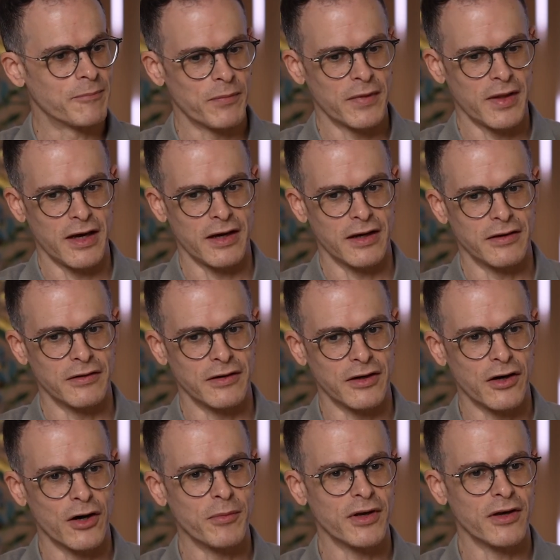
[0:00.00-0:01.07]
the
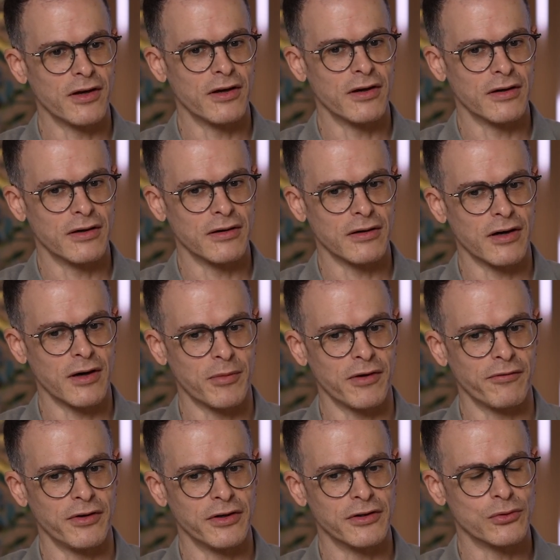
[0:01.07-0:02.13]
coming couple of
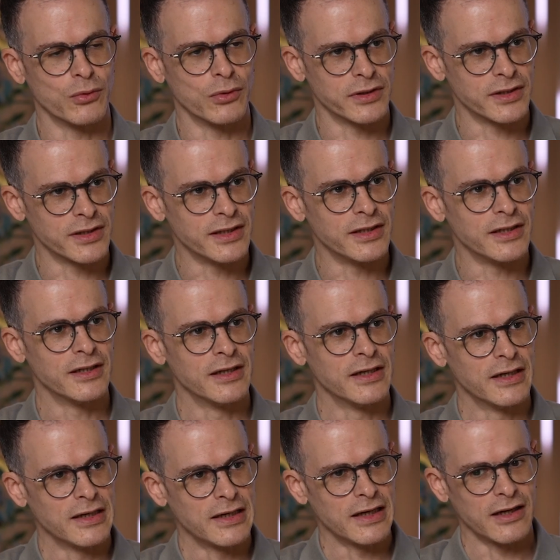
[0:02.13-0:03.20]
years we'll see
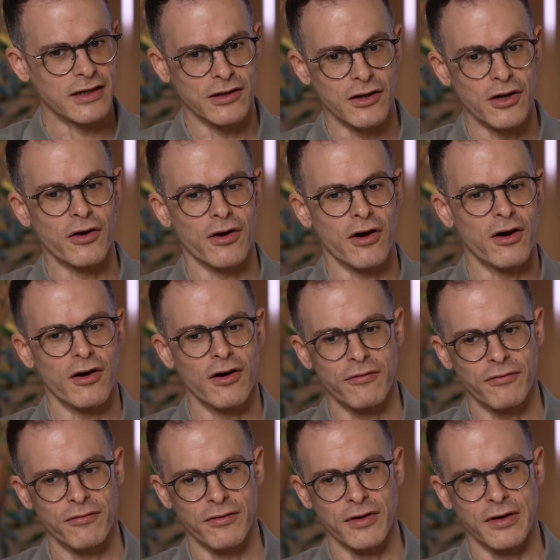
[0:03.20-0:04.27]
a lot
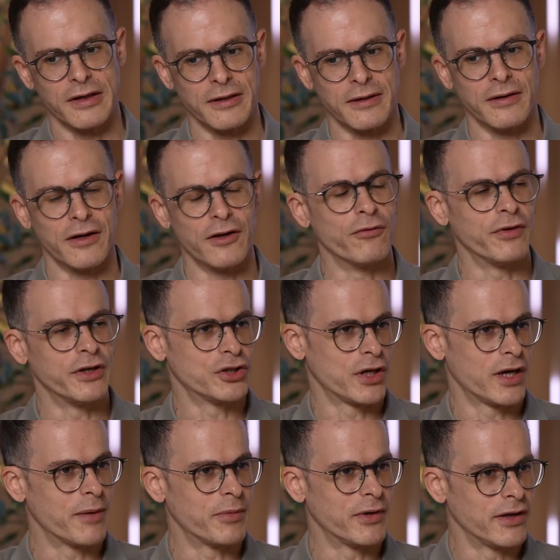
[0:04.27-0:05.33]
of innovation
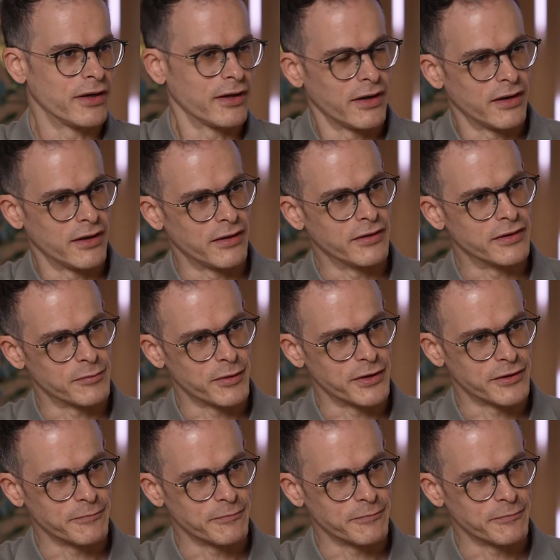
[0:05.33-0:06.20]
happening in this space.